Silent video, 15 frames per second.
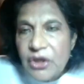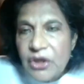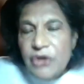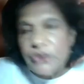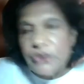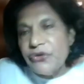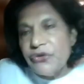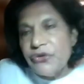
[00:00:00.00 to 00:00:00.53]

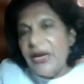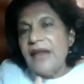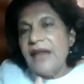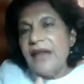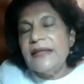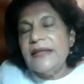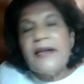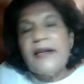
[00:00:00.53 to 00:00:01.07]
So the Sri
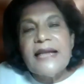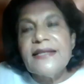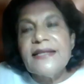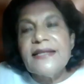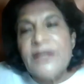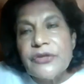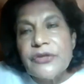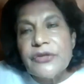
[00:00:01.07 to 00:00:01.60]
Lankan
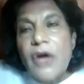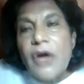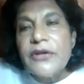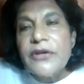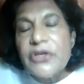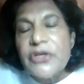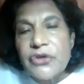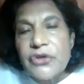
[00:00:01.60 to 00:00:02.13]
crisis is
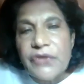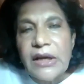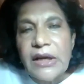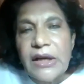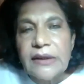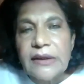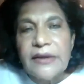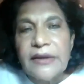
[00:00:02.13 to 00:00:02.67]
not just a Sri
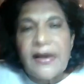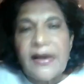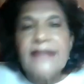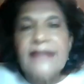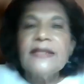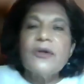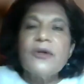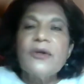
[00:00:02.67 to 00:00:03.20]
Lankan
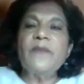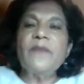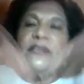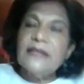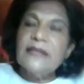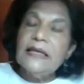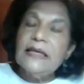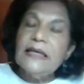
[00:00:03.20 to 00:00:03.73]
crisis.
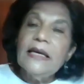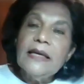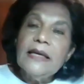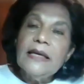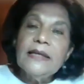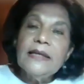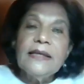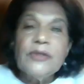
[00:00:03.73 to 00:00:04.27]
Obviously,
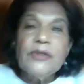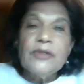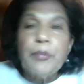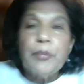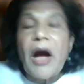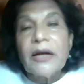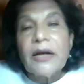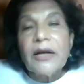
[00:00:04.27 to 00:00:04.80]
it is
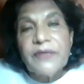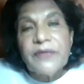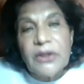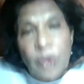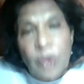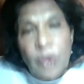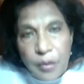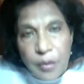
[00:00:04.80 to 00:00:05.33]
part of the
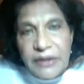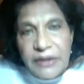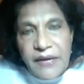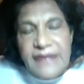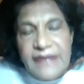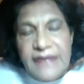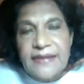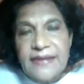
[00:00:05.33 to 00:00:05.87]
global
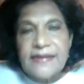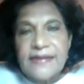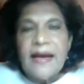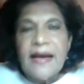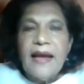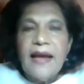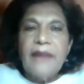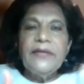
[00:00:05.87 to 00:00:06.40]
crisis,
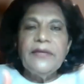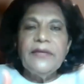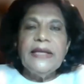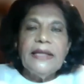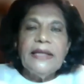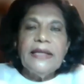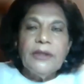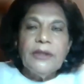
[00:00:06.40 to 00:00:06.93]
and we
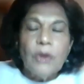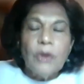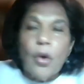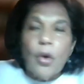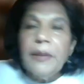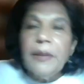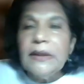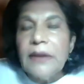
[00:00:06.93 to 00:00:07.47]
need
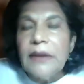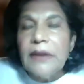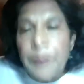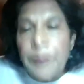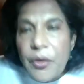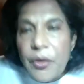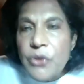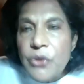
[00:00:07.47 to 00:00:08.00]
global
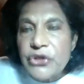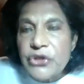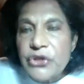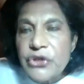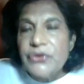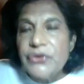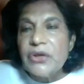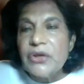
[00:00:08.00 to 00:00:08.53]

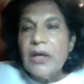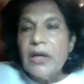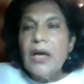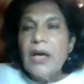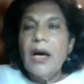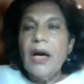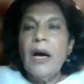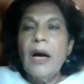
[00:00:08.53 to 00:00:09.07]
approaches,
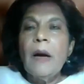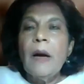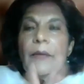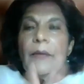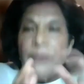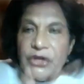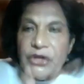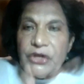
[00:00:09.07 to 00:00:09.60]

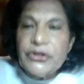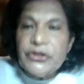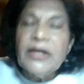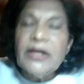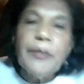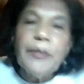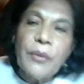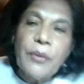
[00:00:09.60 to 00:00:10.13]

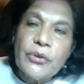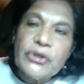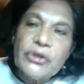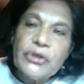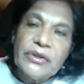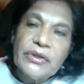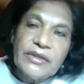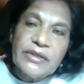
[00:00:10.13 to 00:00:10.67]
regional
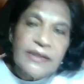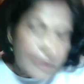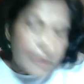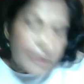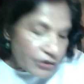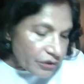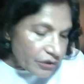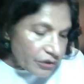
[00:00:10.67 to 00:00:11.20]
approaches, in
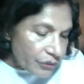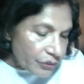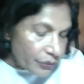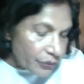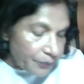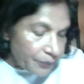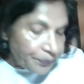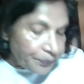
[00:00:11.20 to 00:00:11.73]
addition
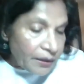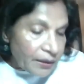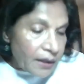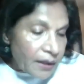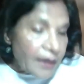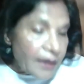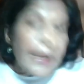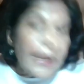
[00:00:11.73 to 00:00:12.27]
to
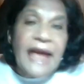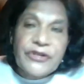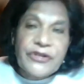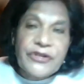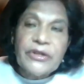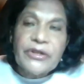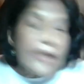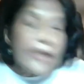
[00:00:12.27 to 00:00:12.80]

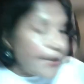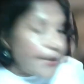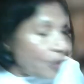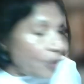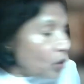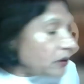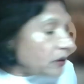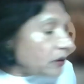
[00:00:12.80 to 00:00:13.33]
national and
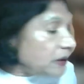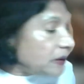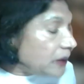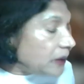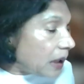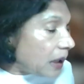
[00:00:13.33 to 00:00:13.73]
local